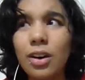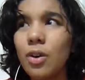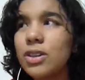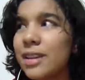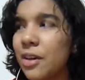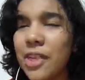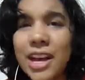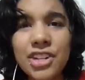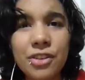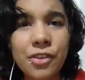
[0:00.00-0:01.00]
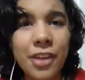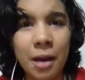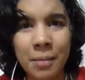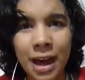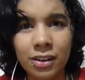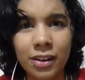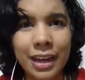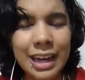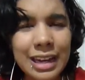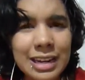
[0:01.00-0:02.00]
Or South Asia, for that
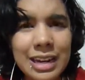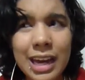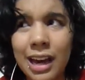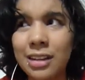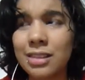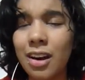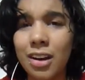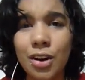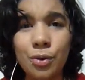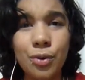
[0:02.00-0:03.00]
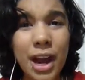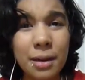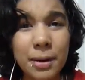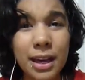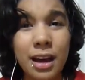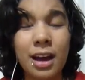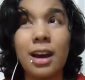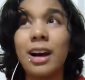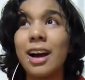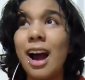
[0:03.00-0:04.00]
matter? India, Saudi
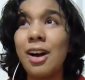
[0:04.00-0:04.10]
Arabia,